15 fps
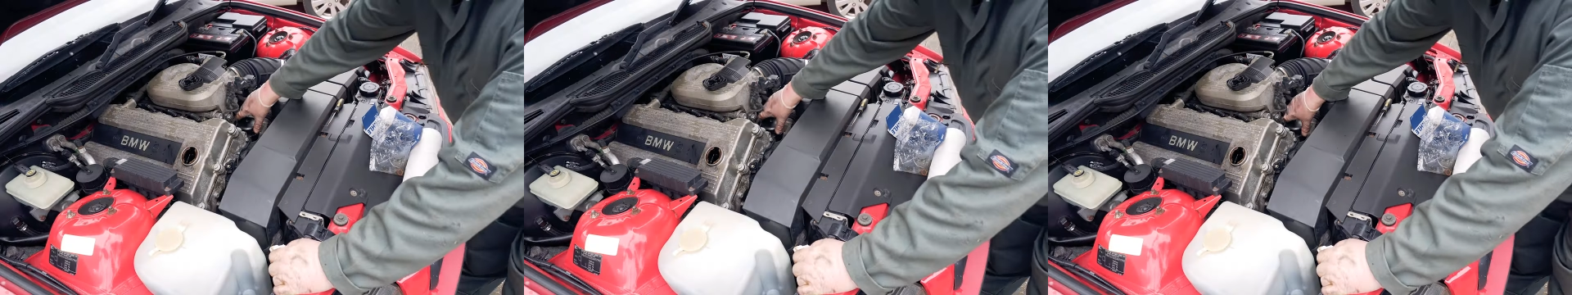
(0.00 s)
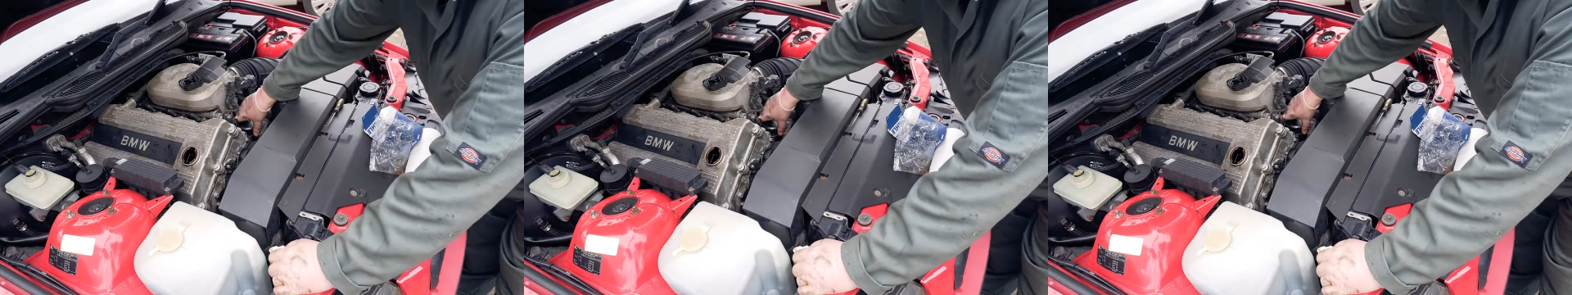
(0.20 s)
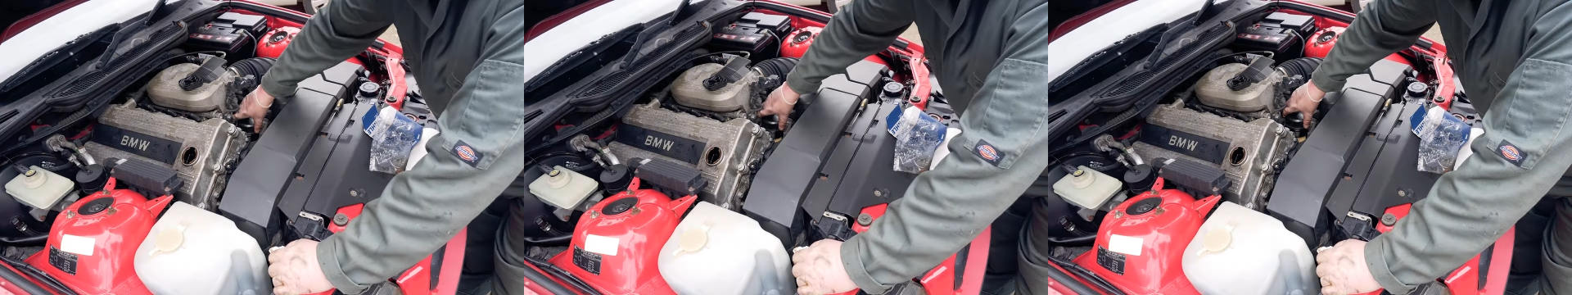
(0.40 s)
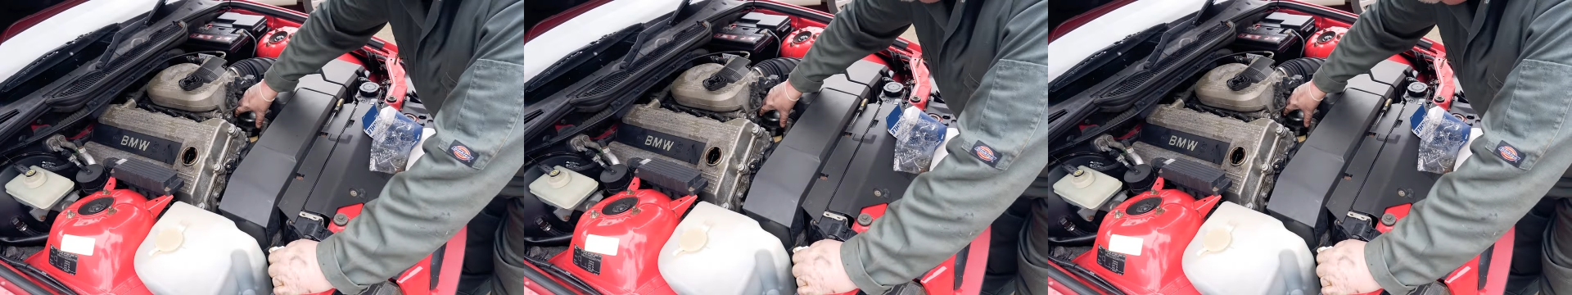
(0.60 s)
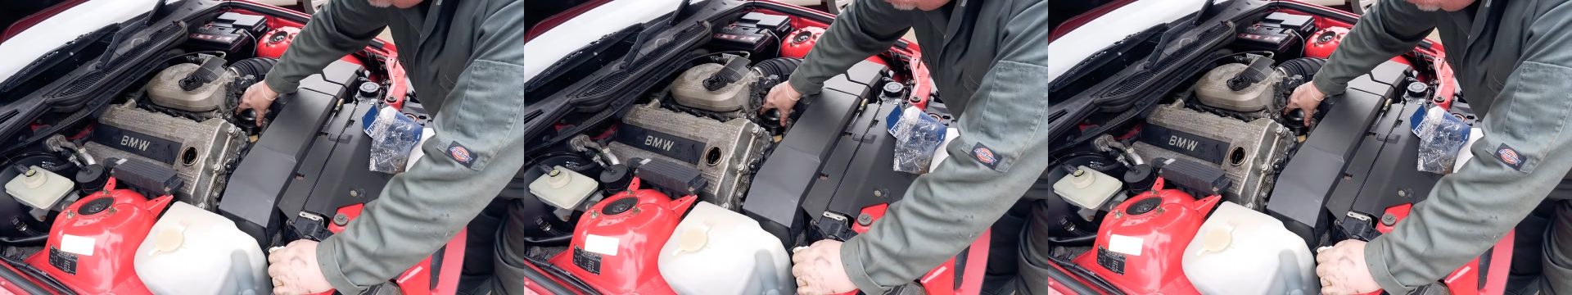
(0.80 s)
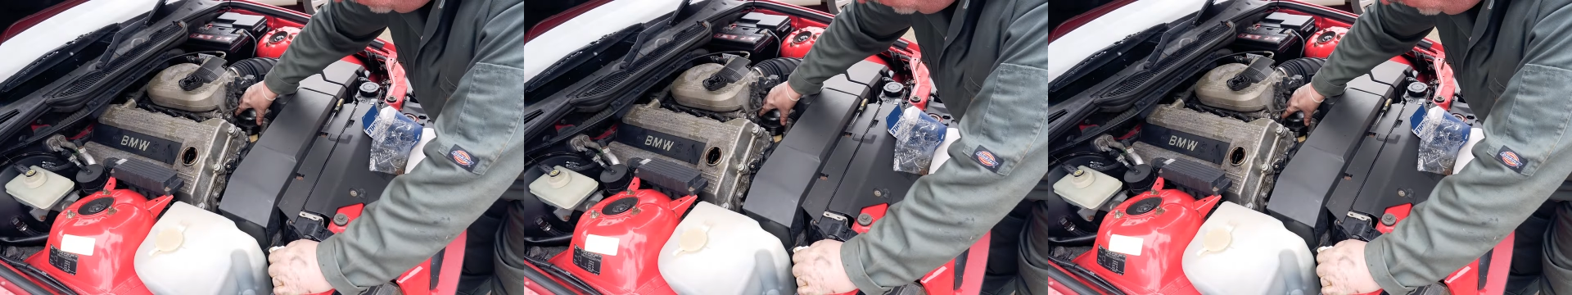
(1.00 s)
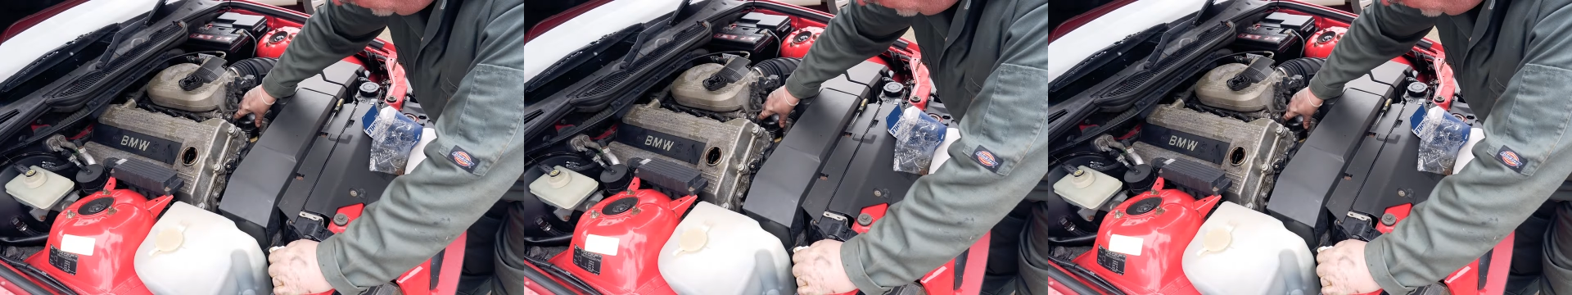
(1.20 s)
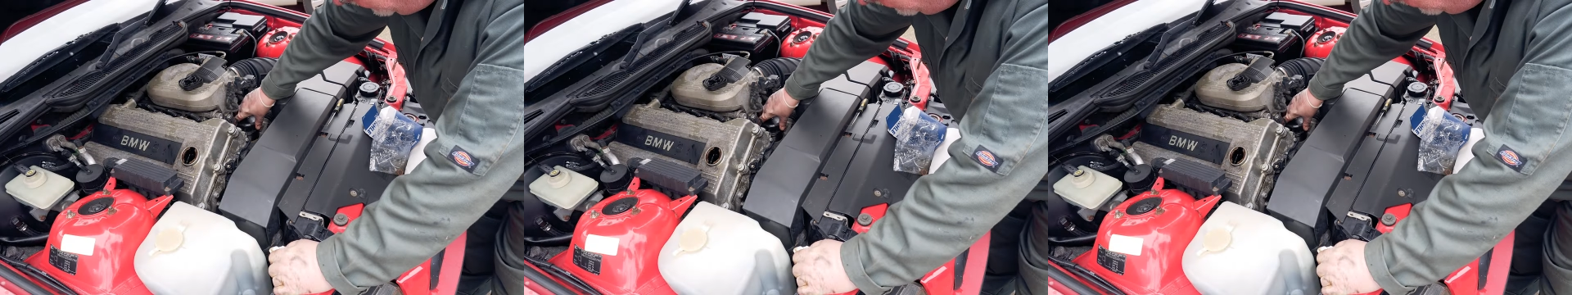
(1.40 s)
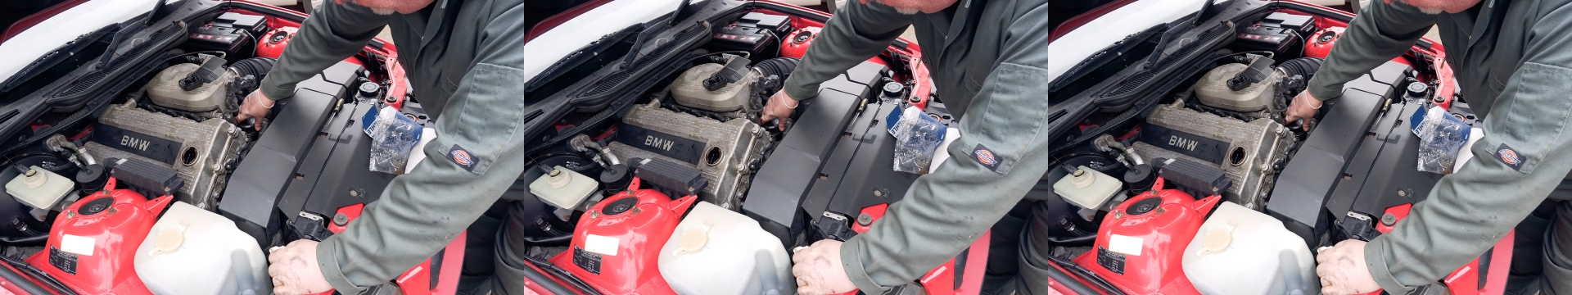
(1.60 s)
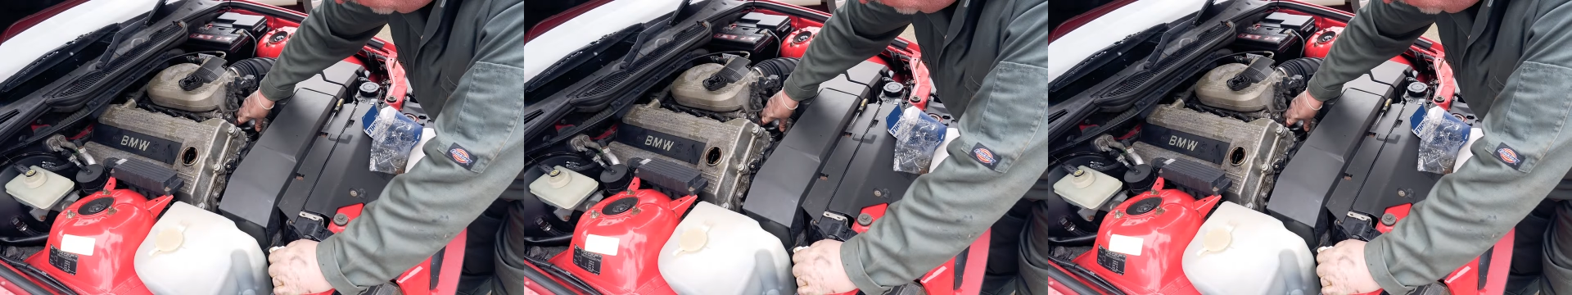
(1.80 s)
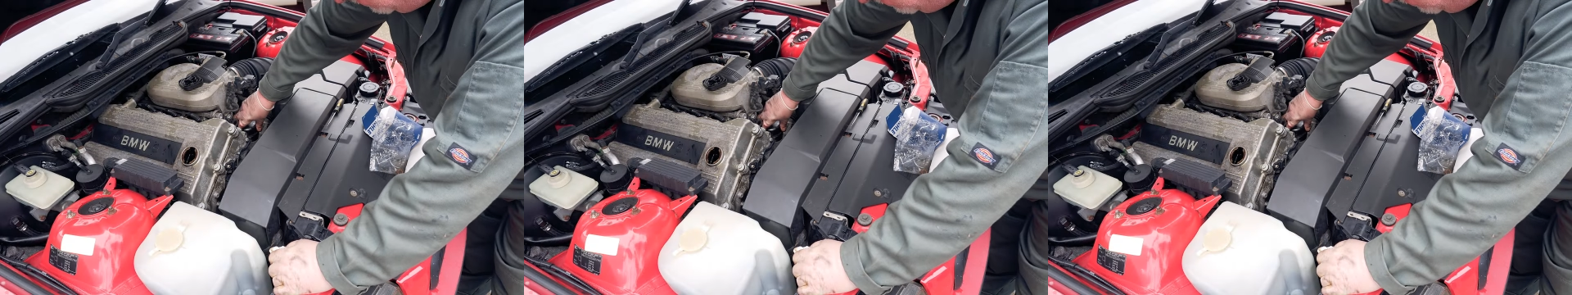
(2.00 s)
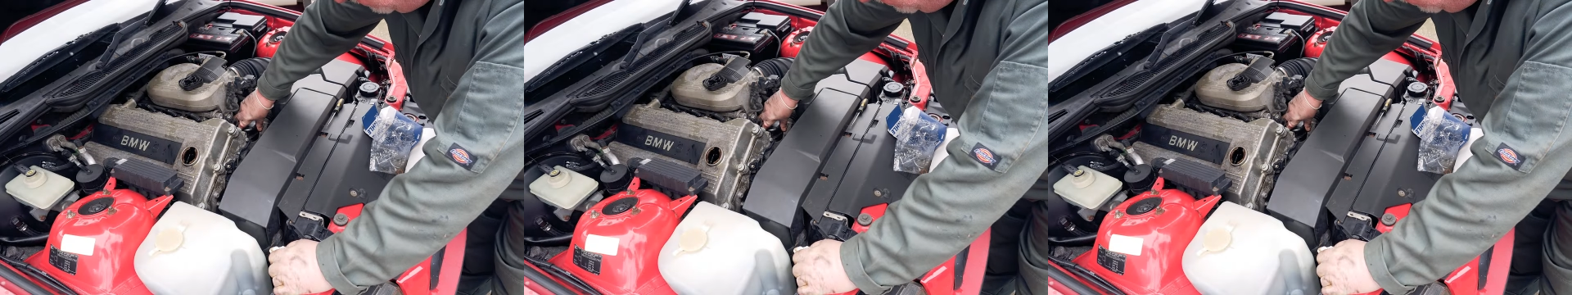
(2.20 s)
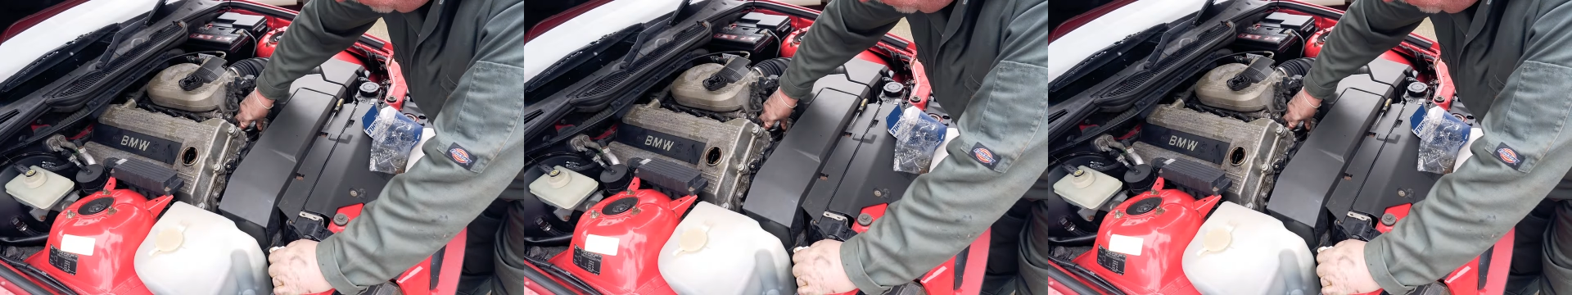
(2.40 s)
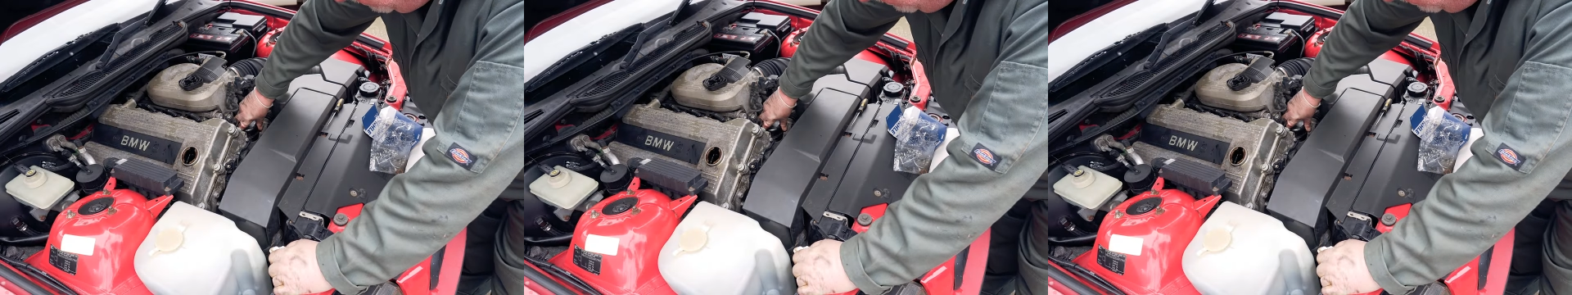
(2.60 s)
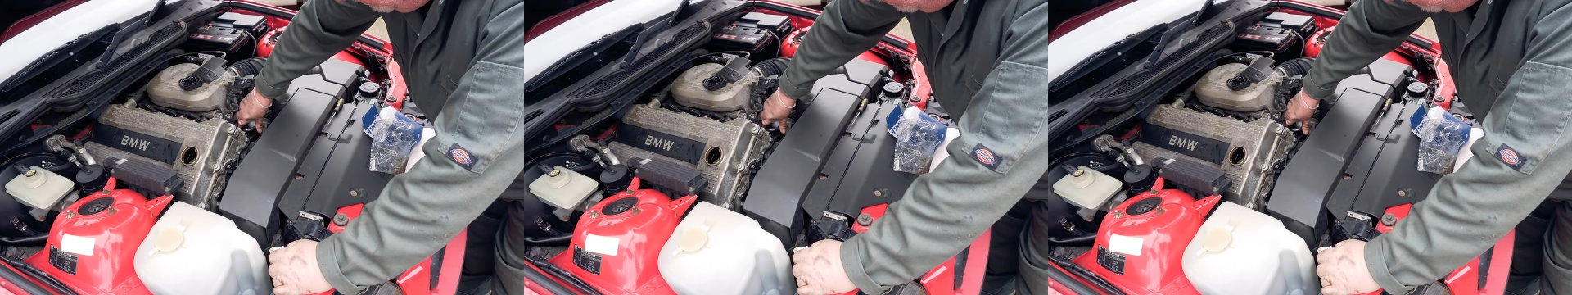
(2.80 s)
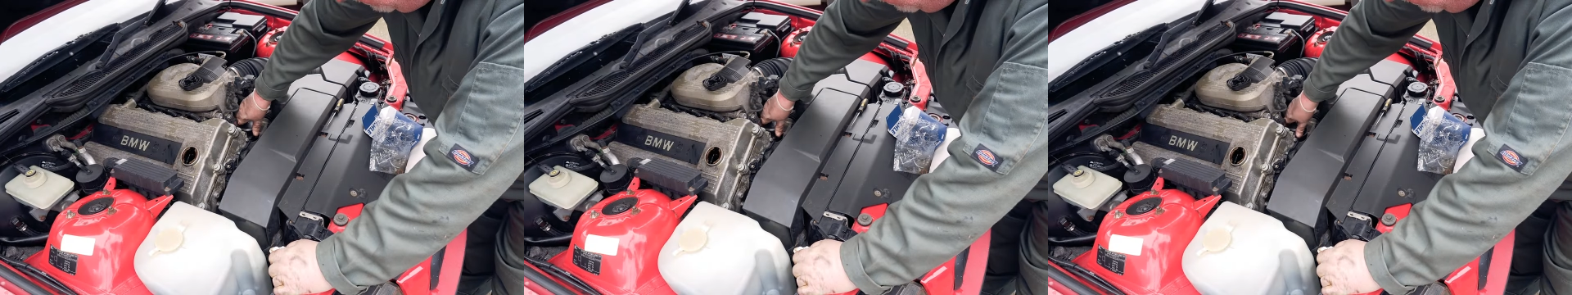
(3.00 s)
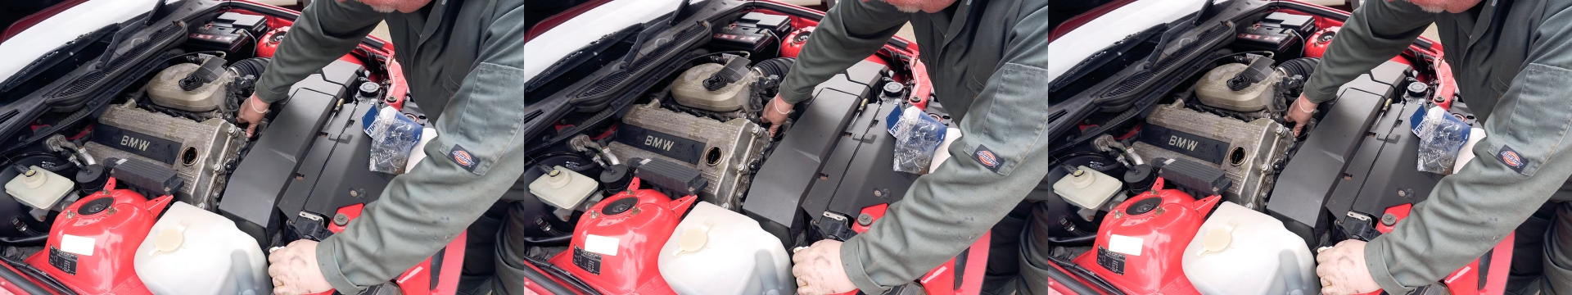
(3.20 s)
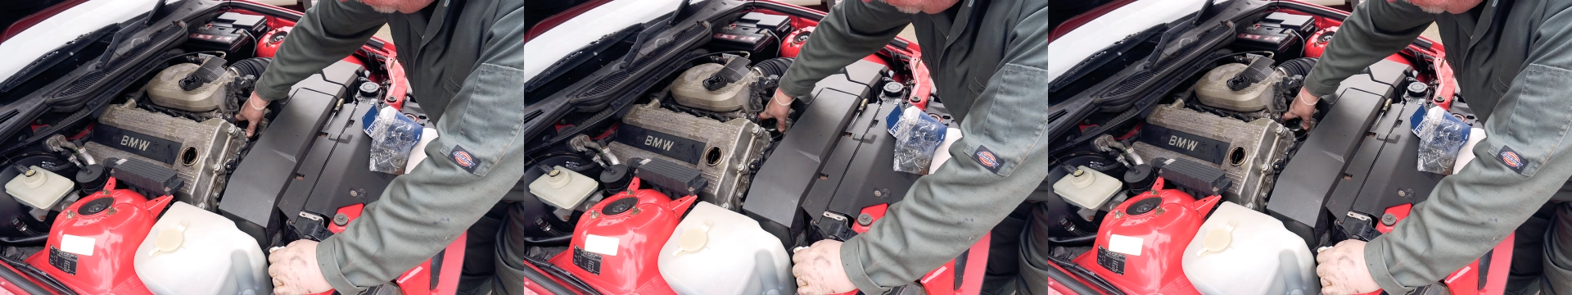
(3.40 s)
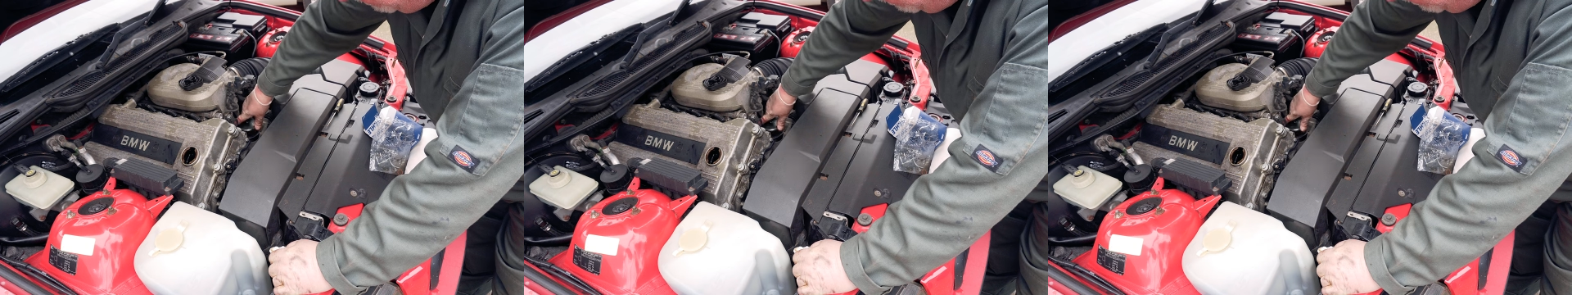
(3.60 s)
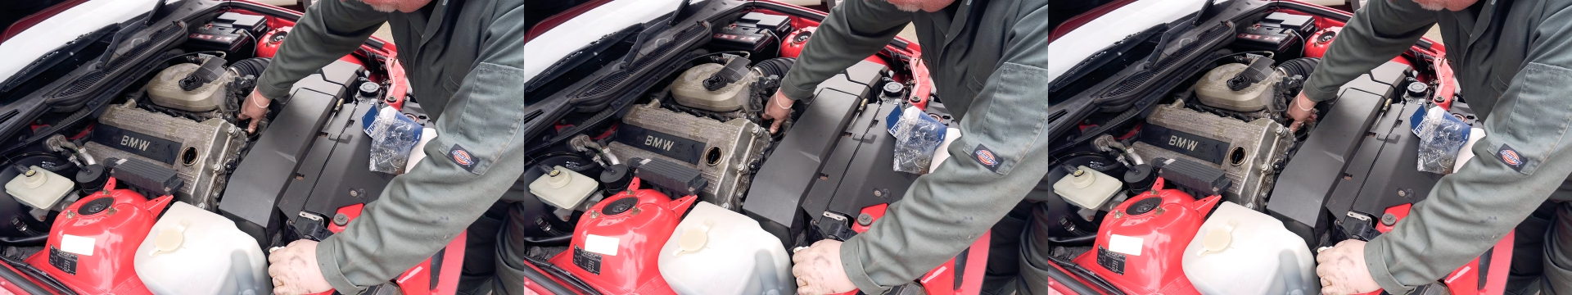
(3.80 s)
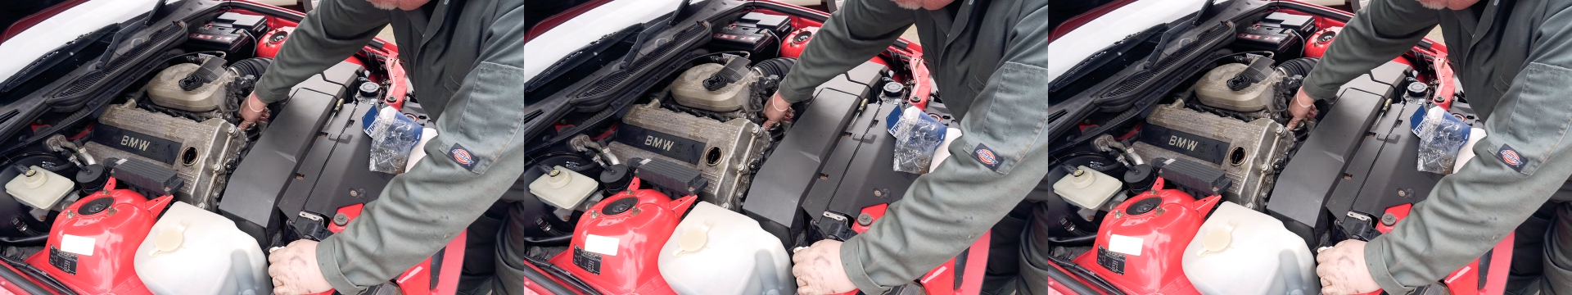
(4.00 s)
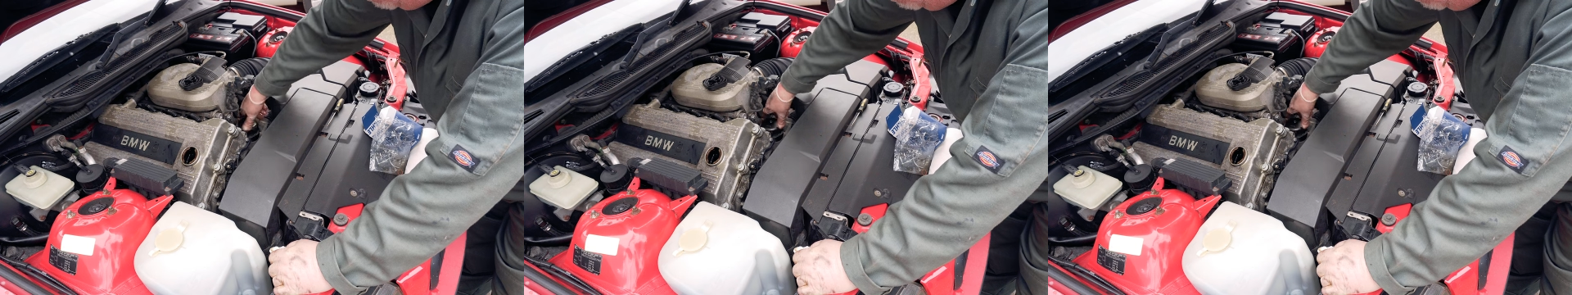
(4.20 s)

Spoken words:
[unreadable: no face in view]